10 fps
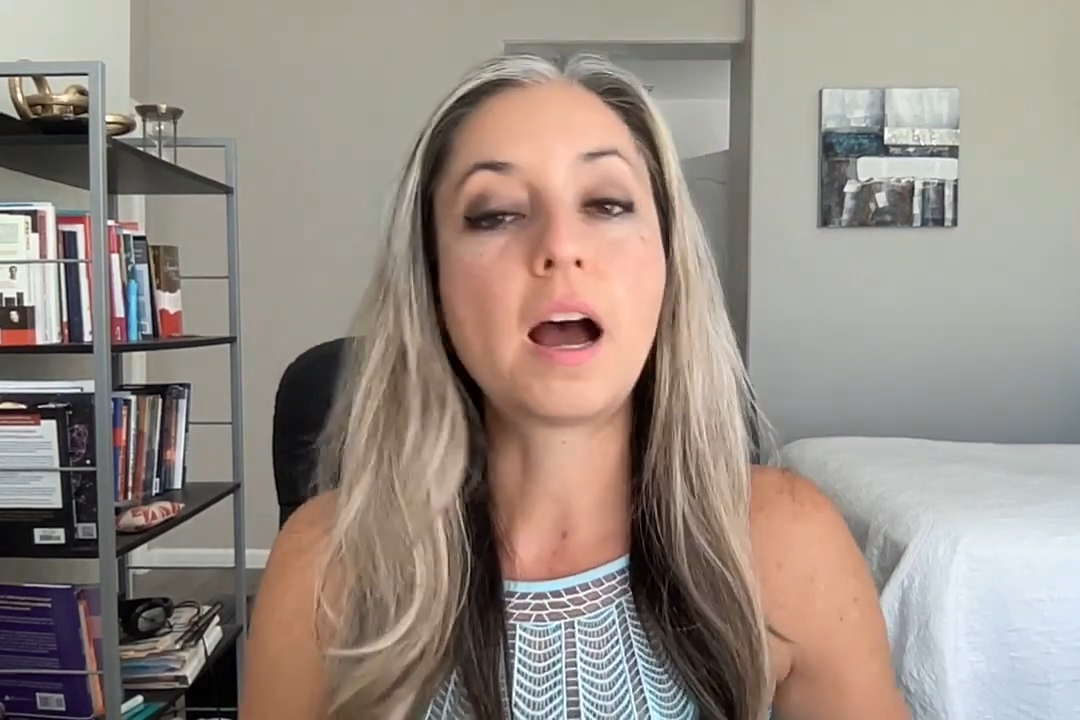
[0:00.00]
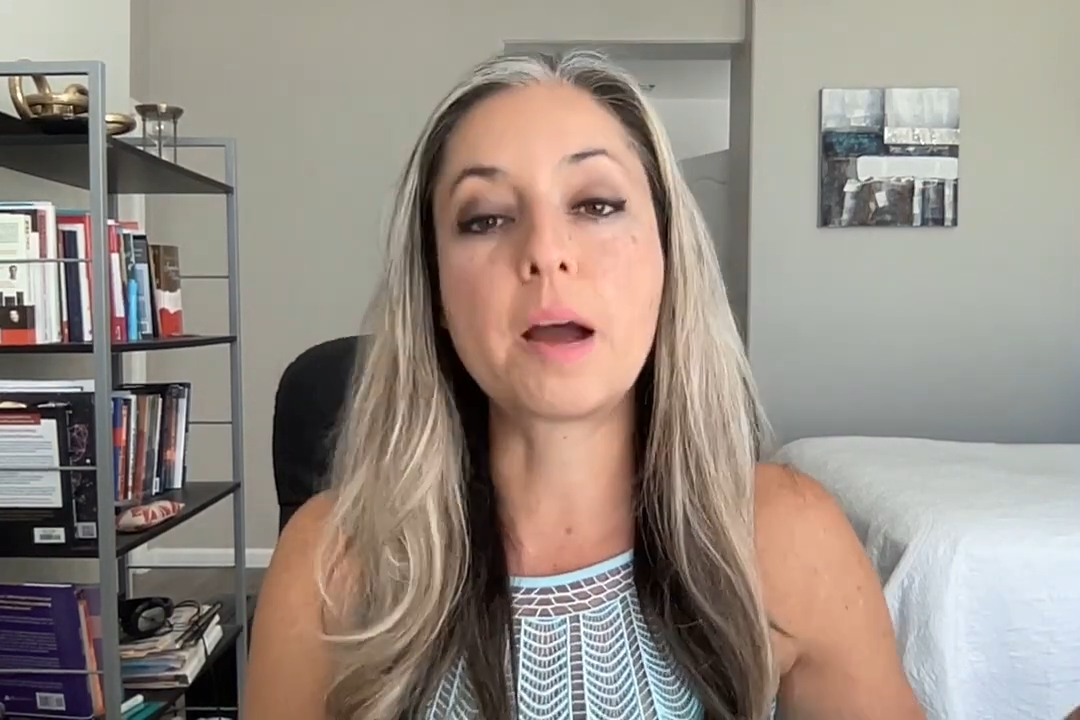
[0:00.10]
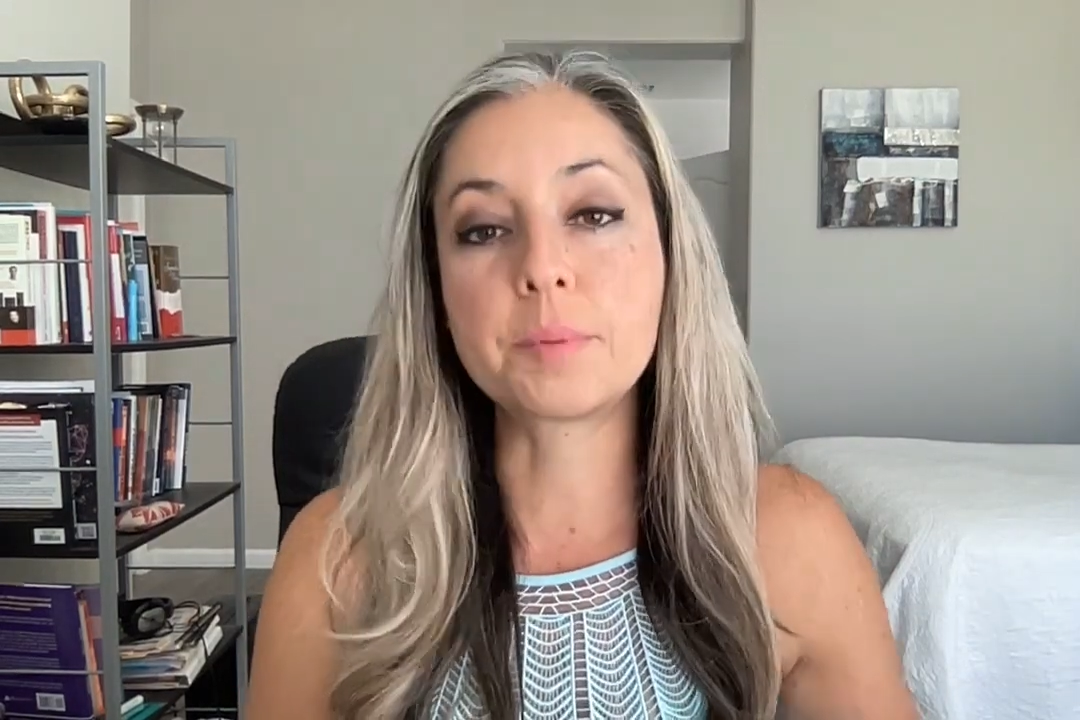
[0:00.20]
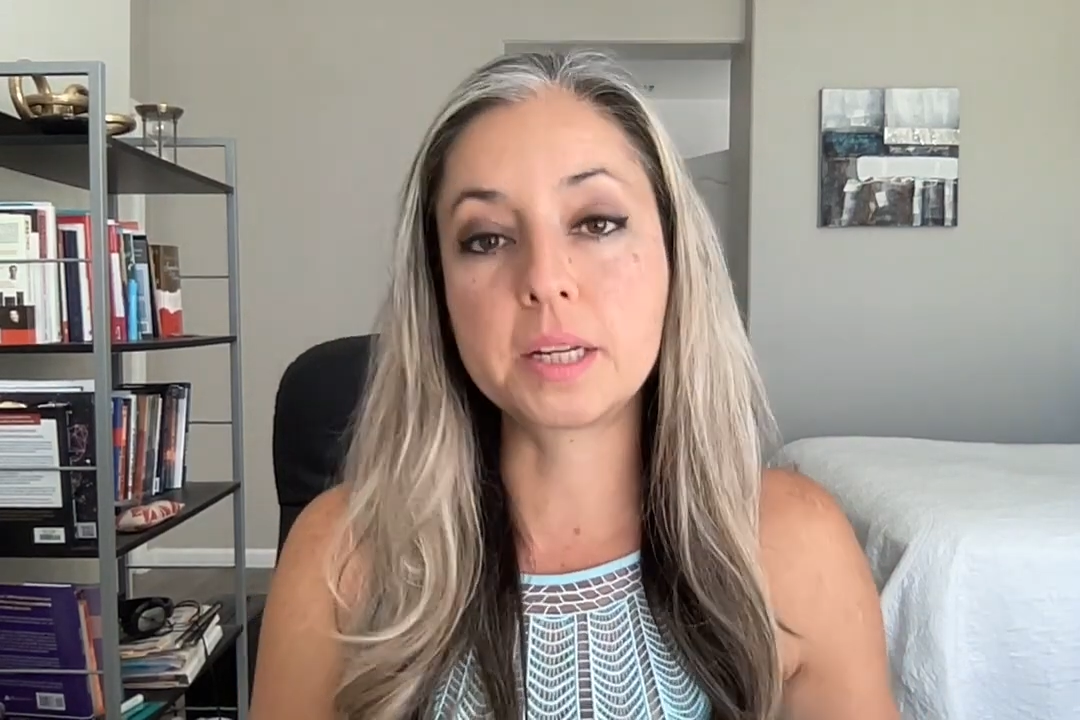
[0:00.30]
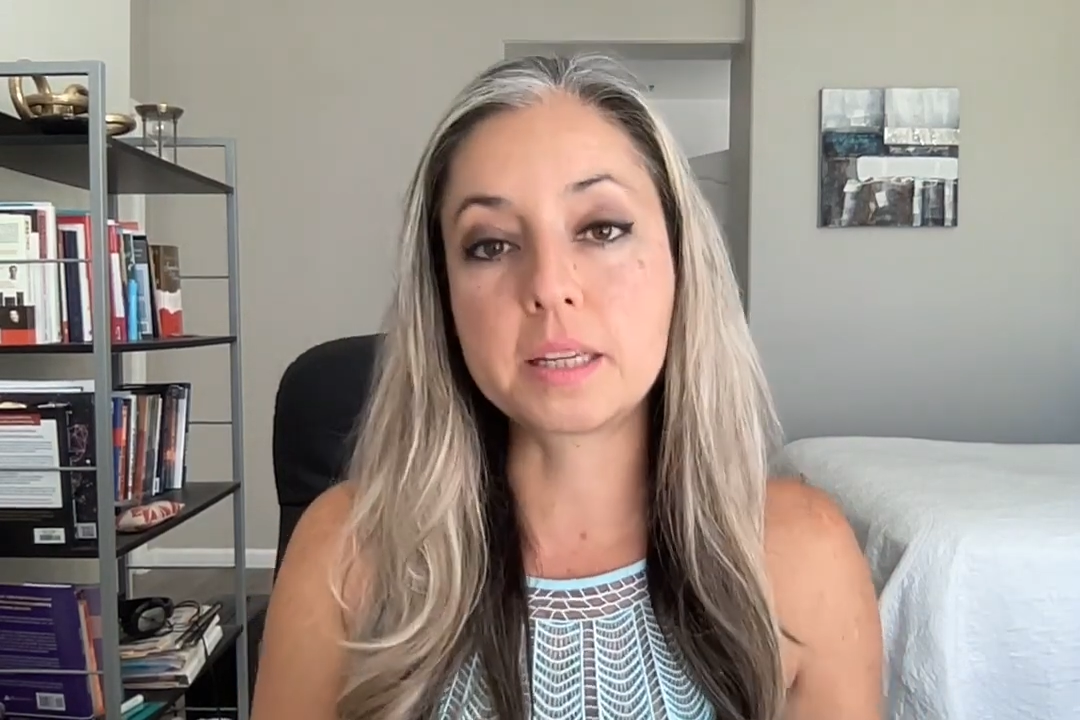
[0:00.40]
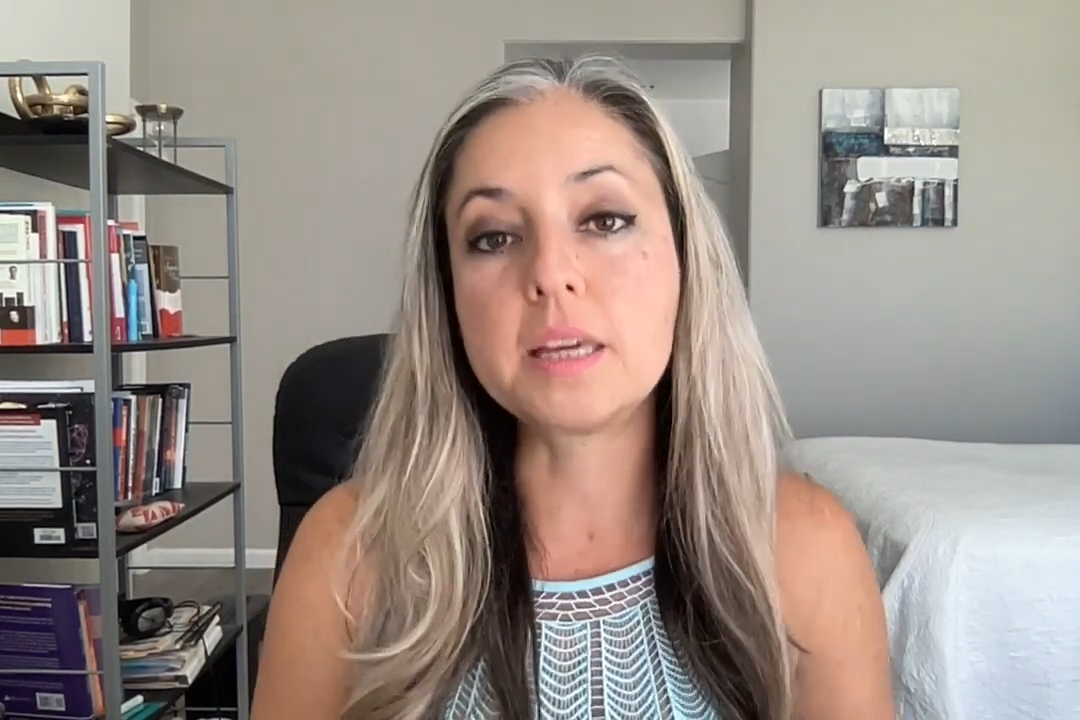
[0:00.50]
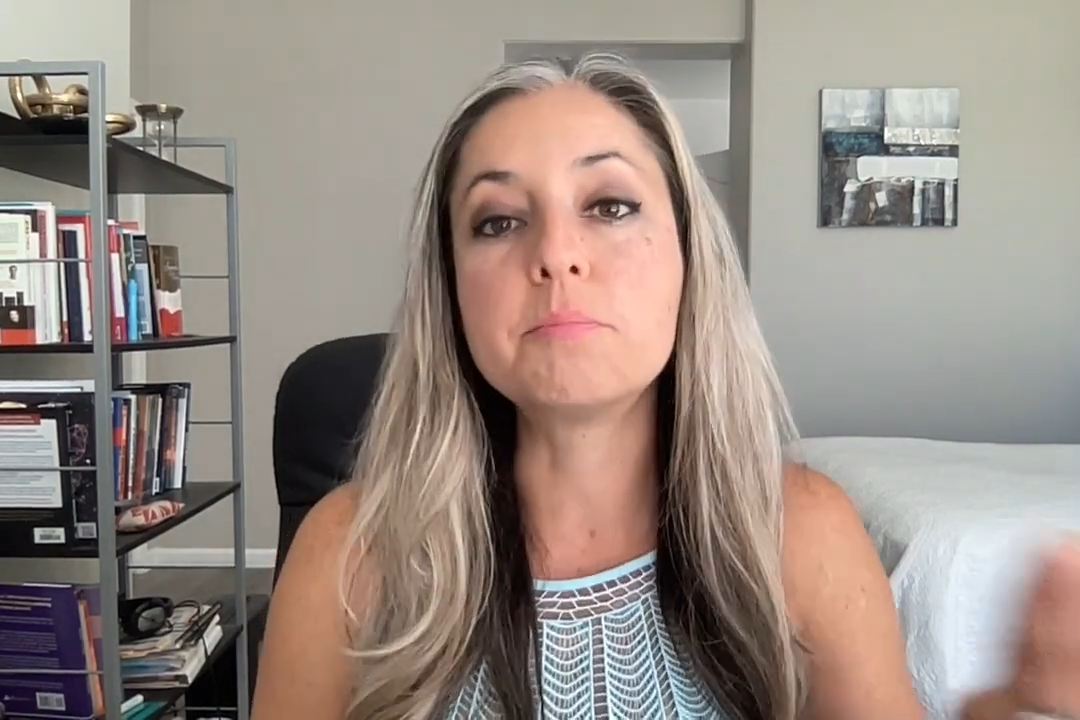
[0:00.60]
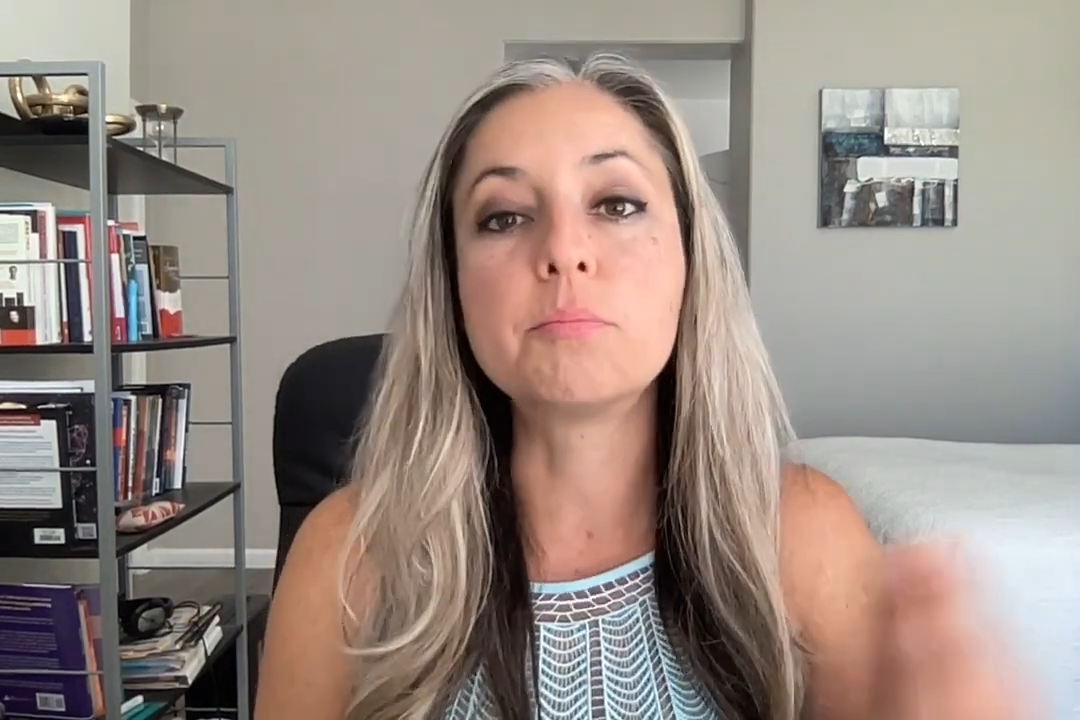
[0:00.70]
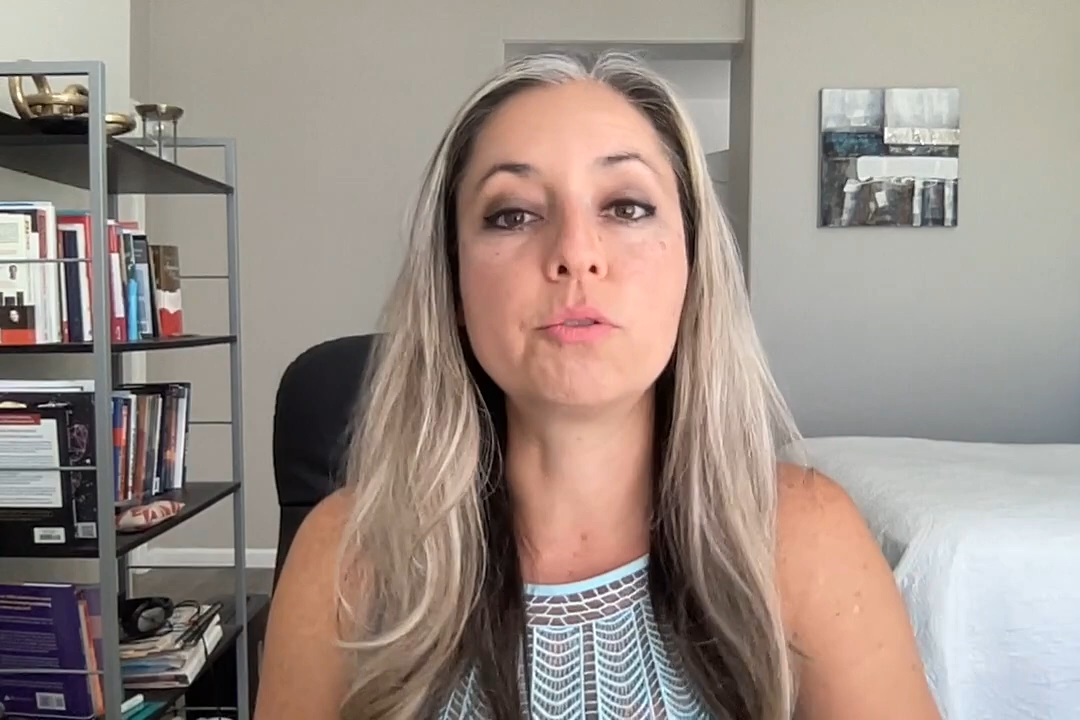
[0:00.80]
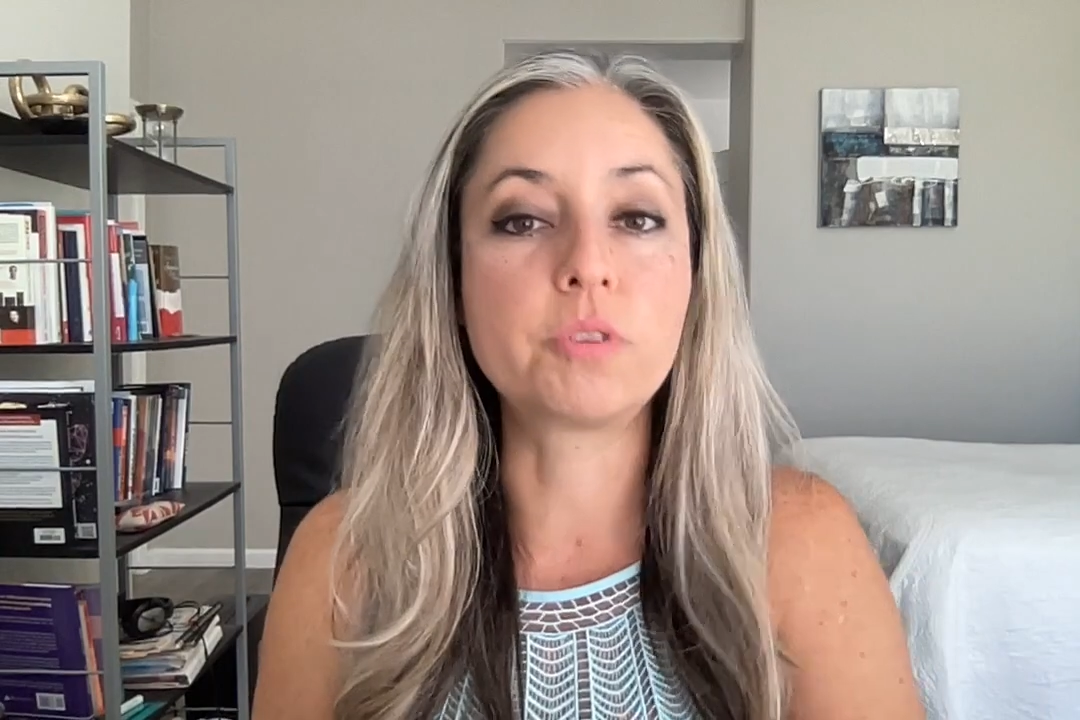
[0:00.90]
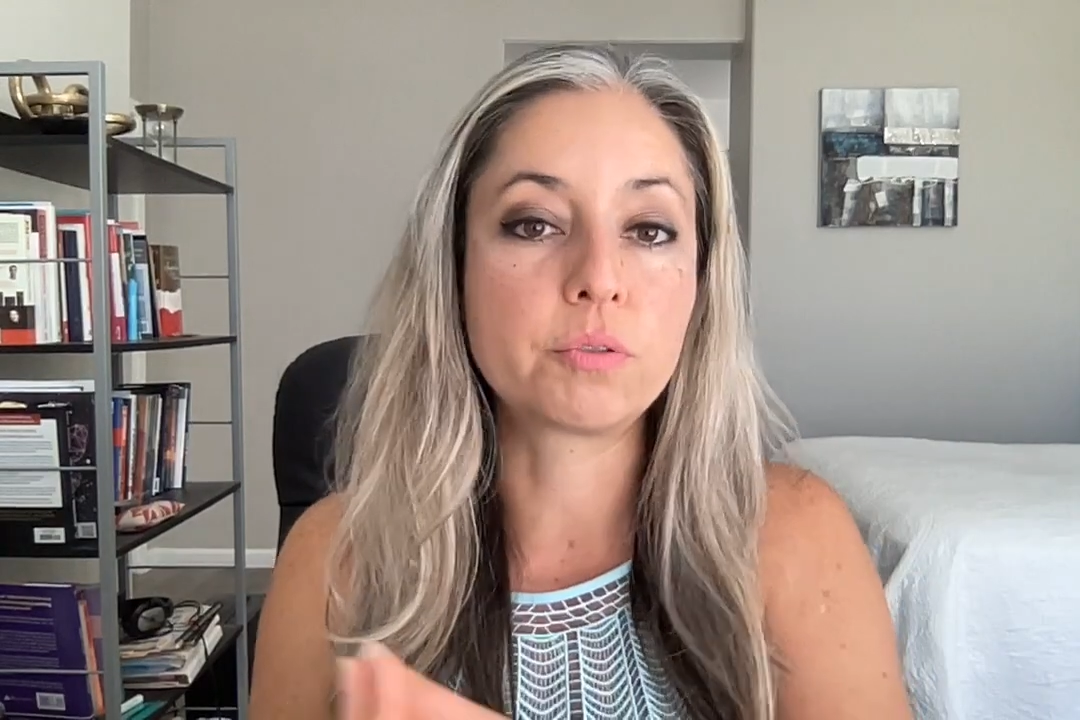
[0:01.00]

i'm going to keep moving